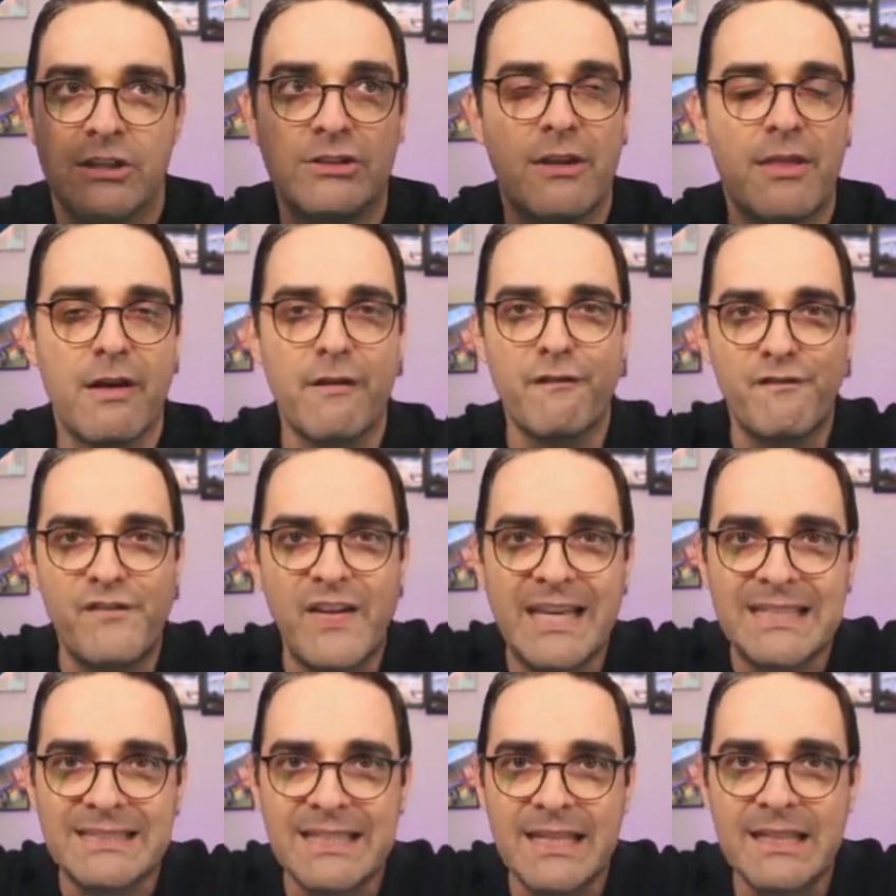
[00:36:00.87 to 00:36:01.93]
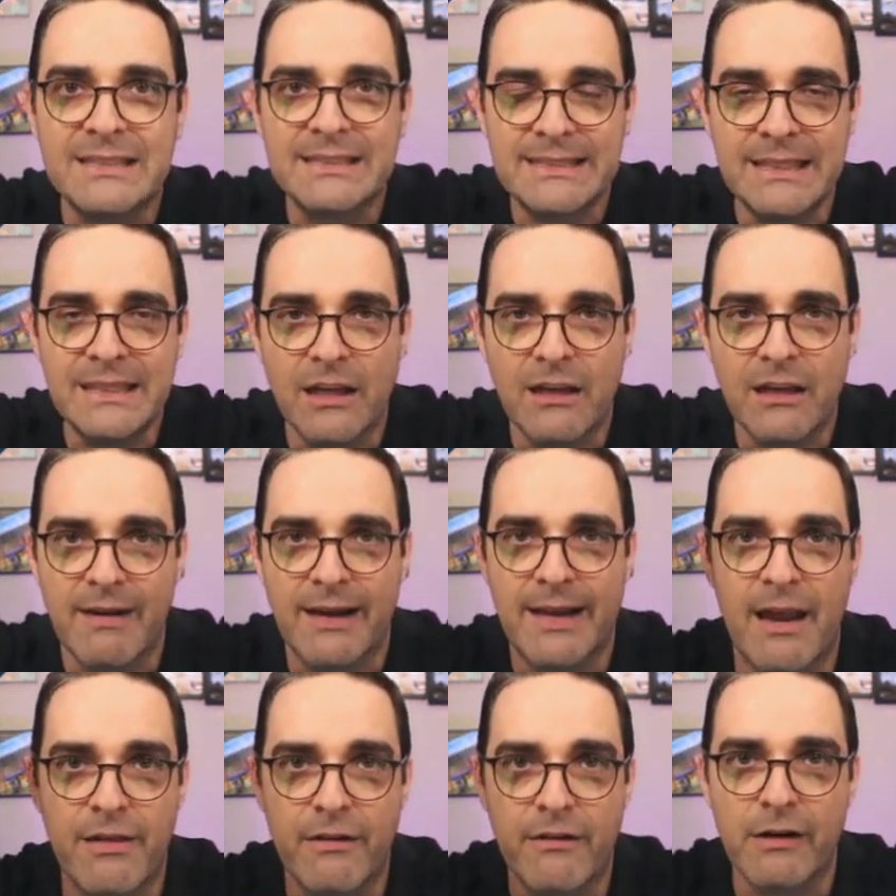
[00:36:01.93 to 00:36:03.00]
So they're facing the ceiling right
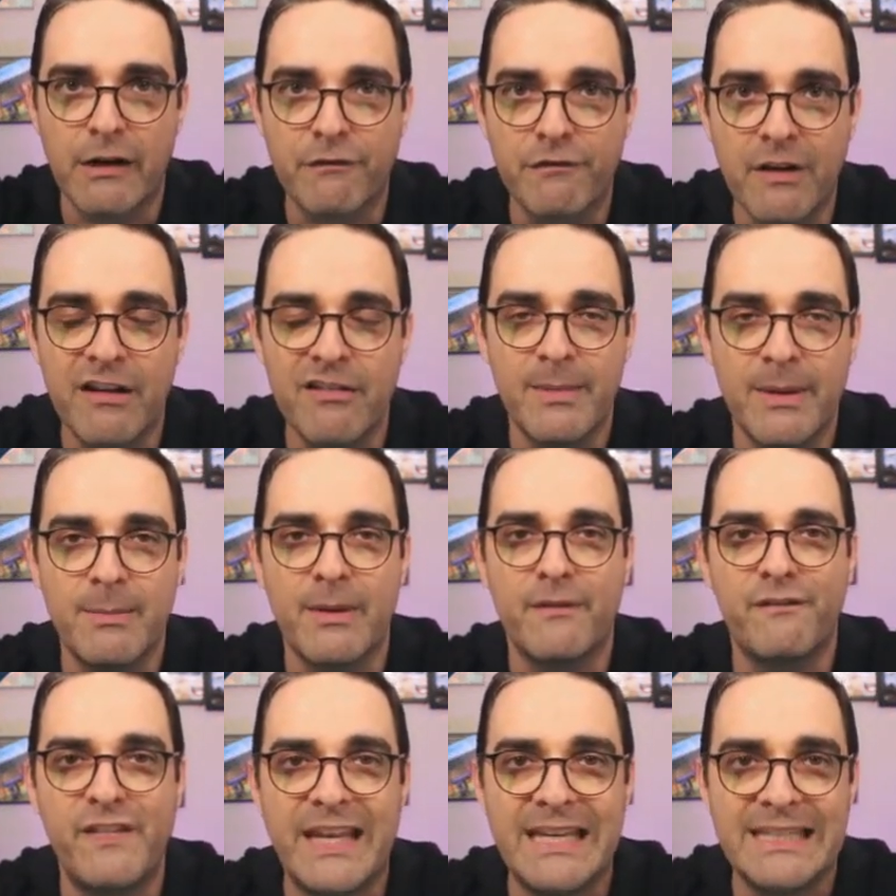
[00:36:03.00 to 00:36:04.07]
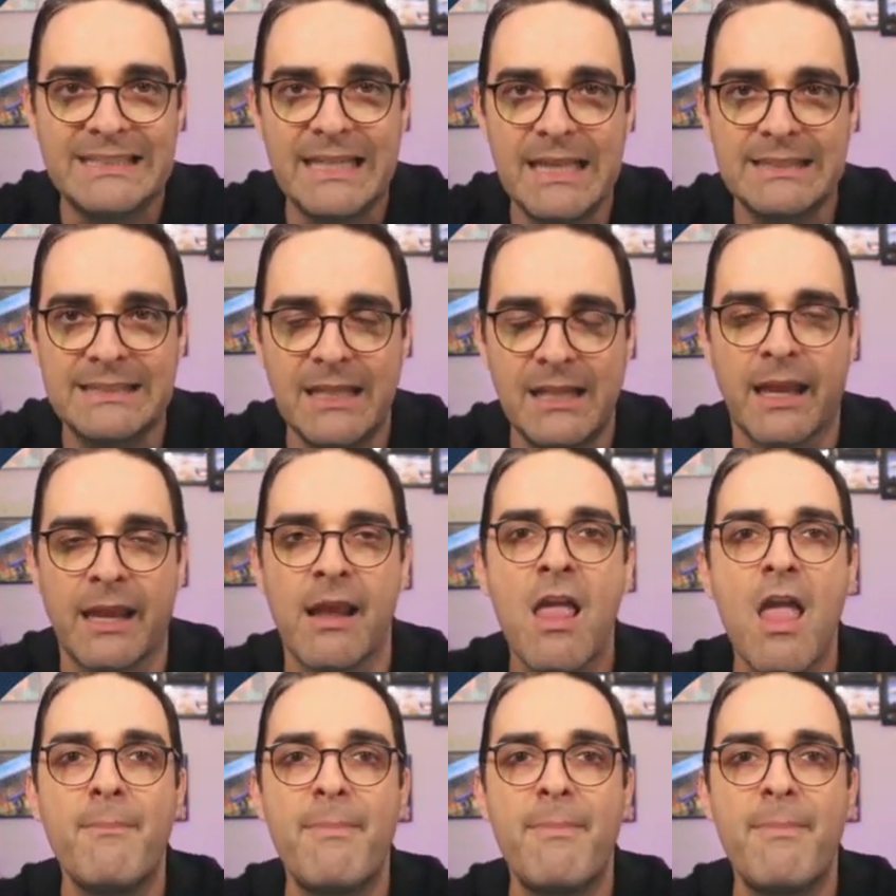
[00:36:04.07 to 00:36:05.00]
now. They're in front of me, but facing the ceiling.